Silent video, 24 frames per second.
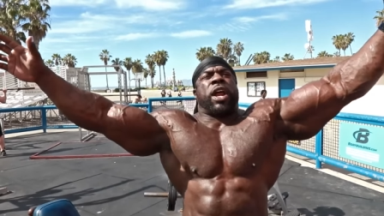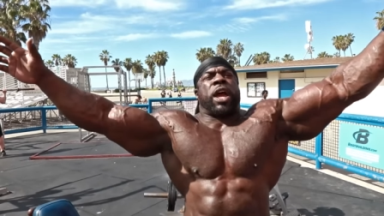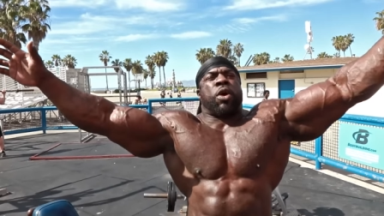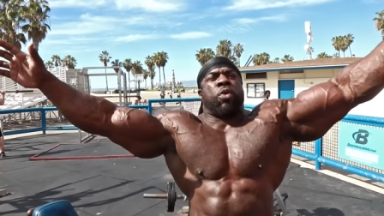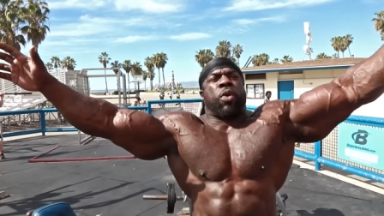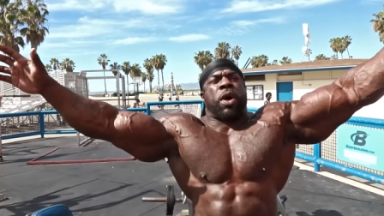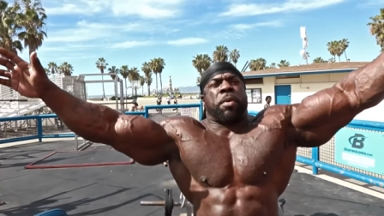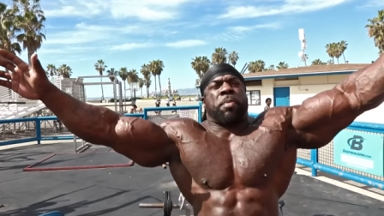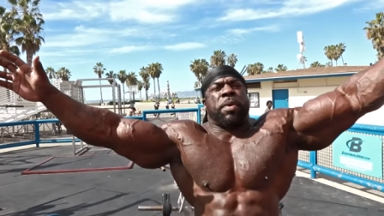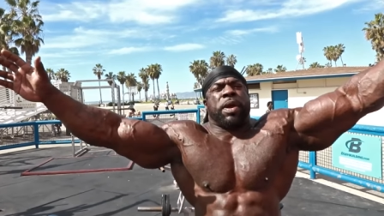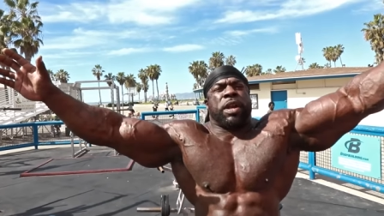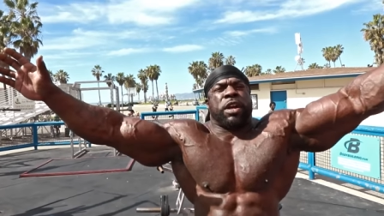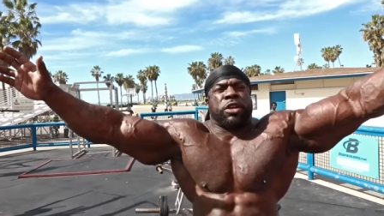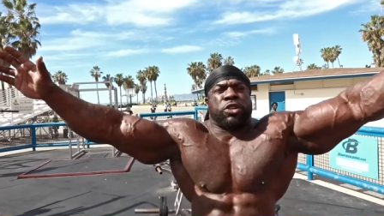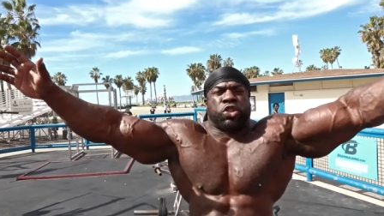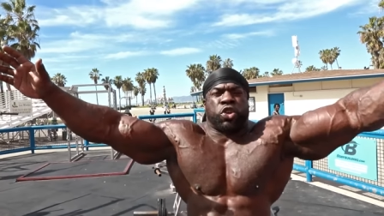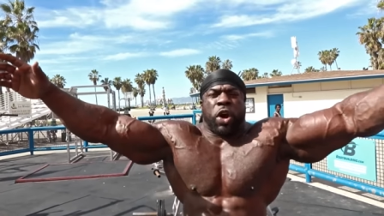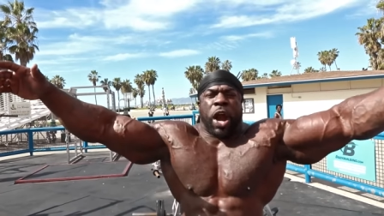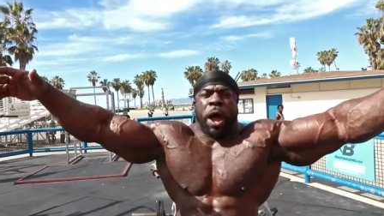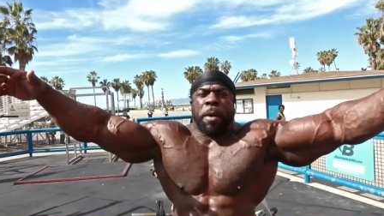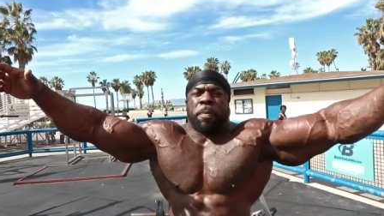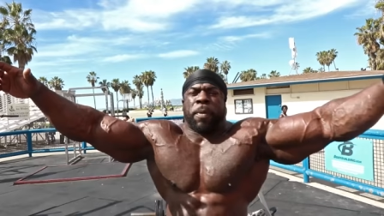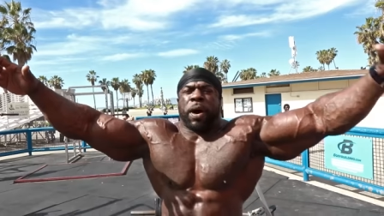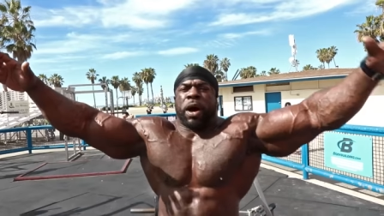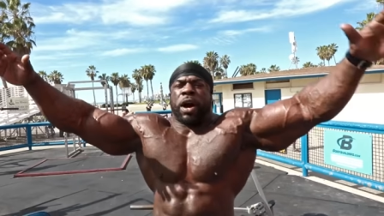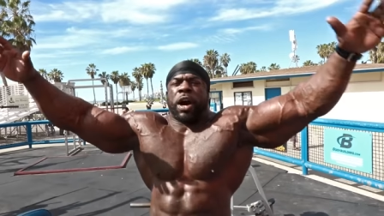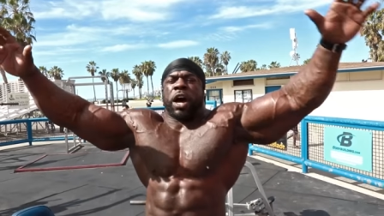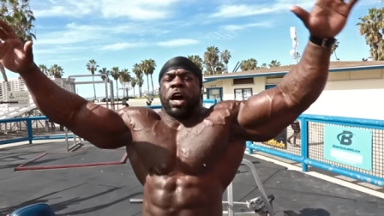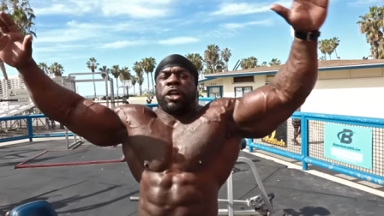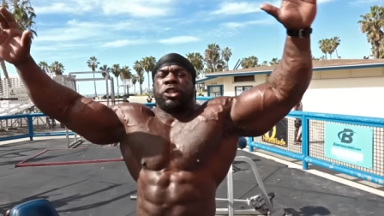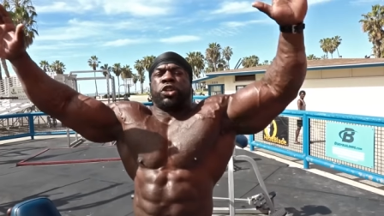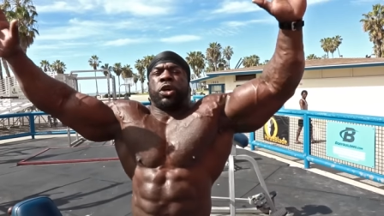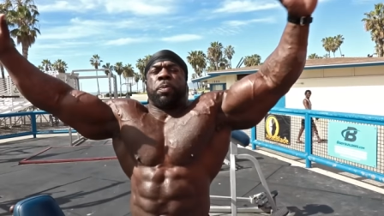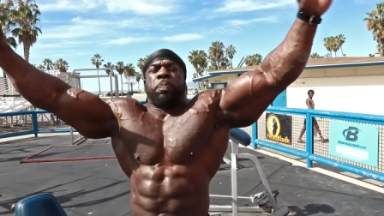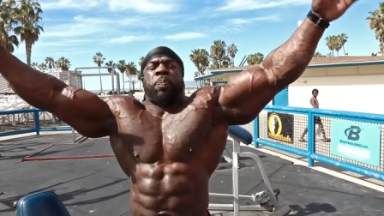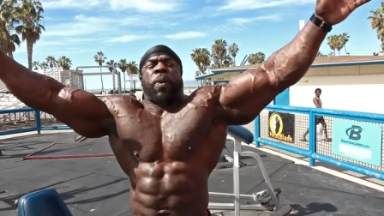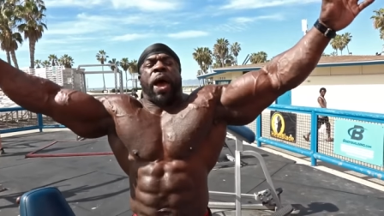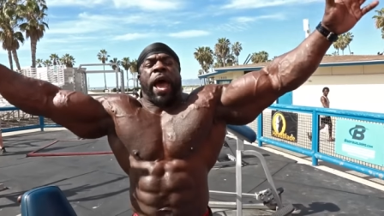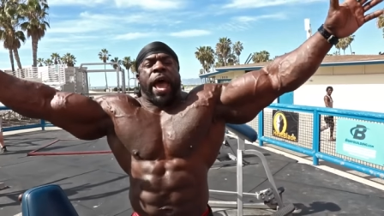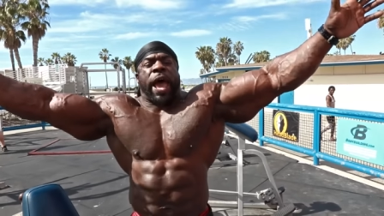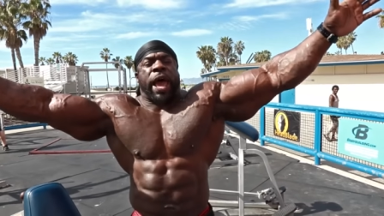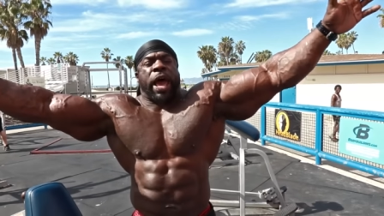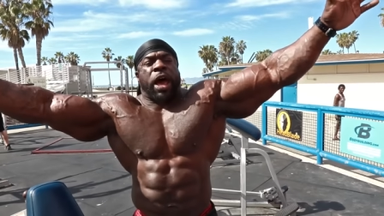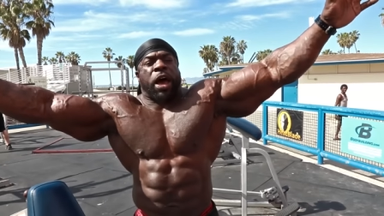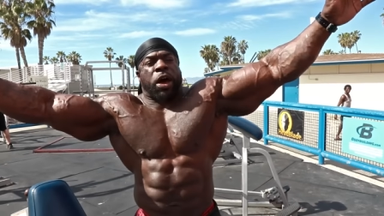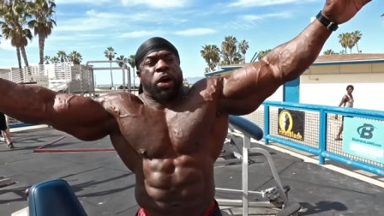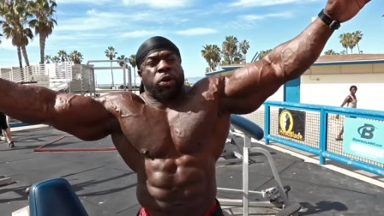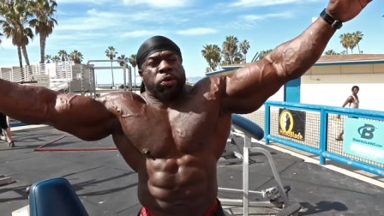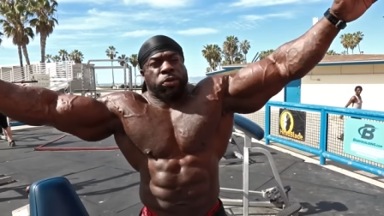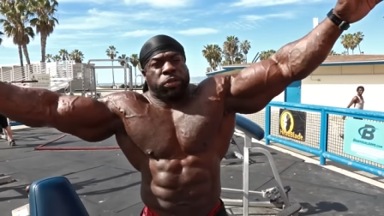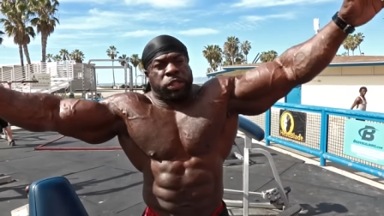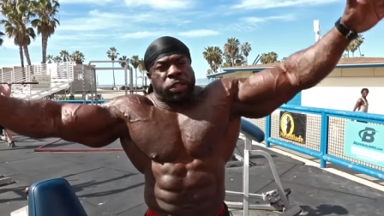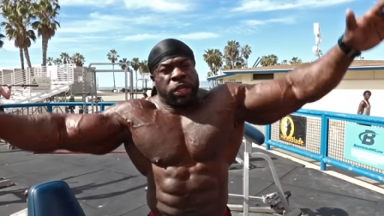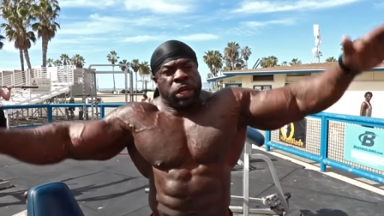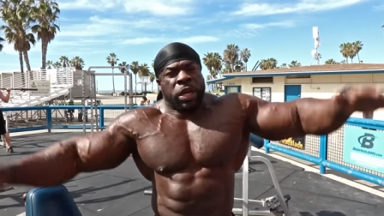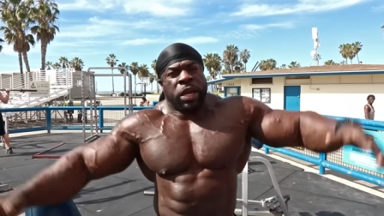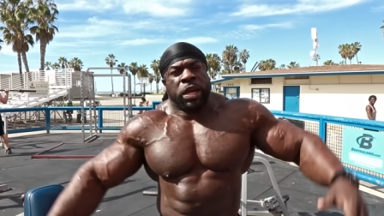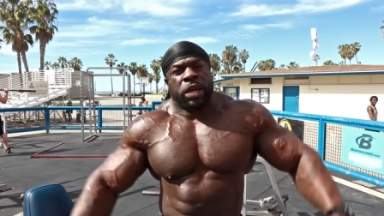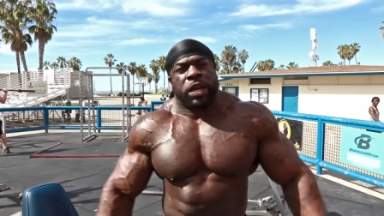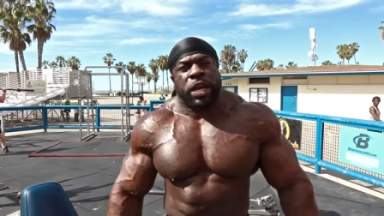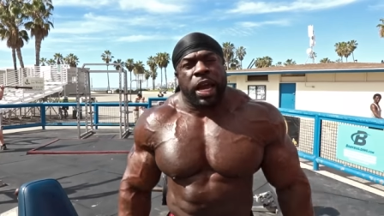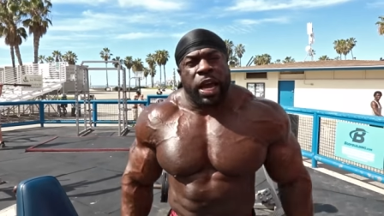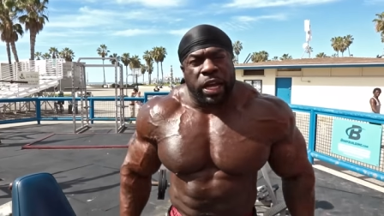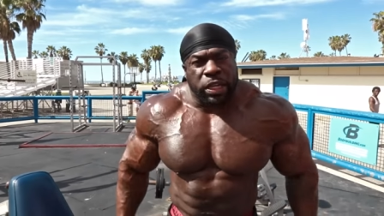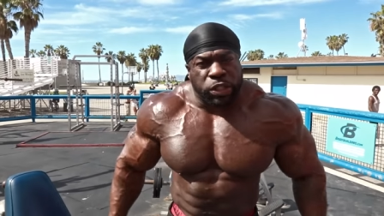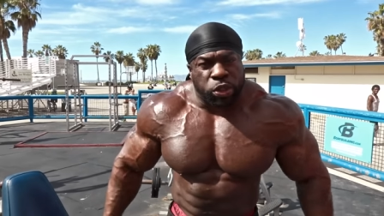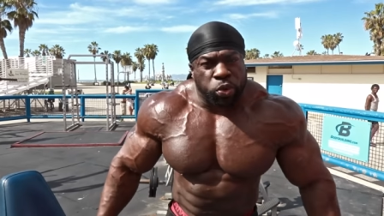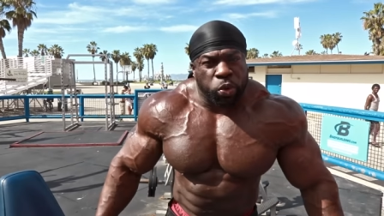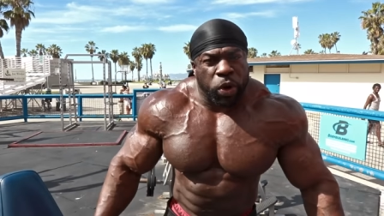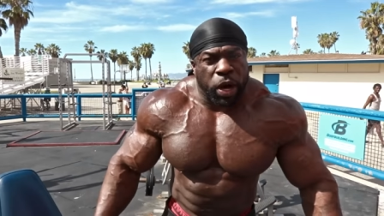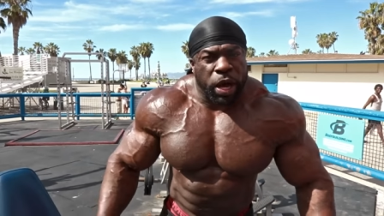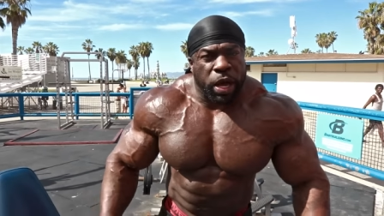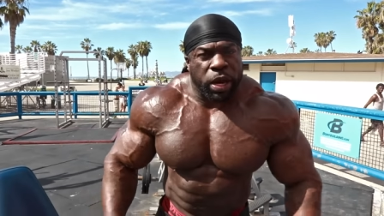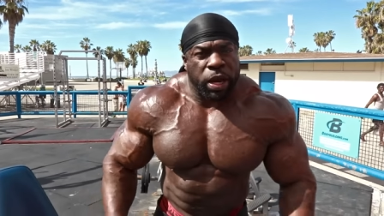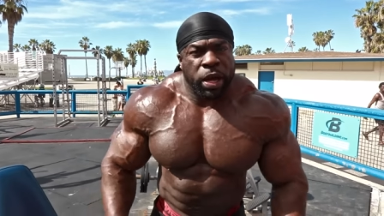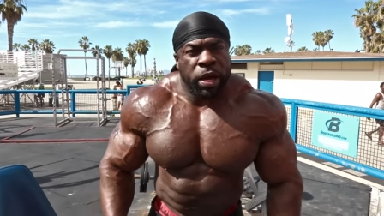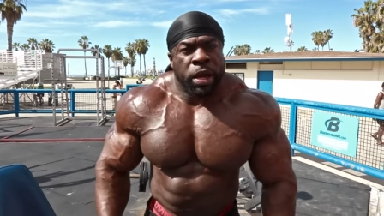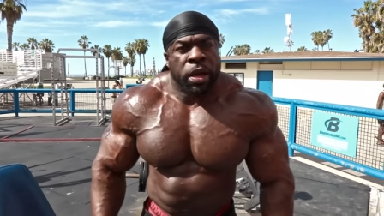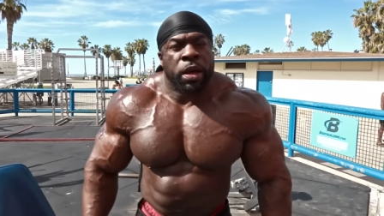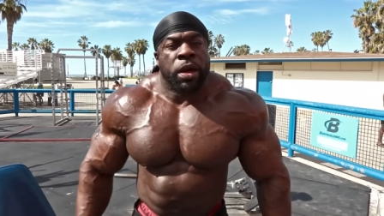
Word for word: they want me to drop 100 pounds. Guess what?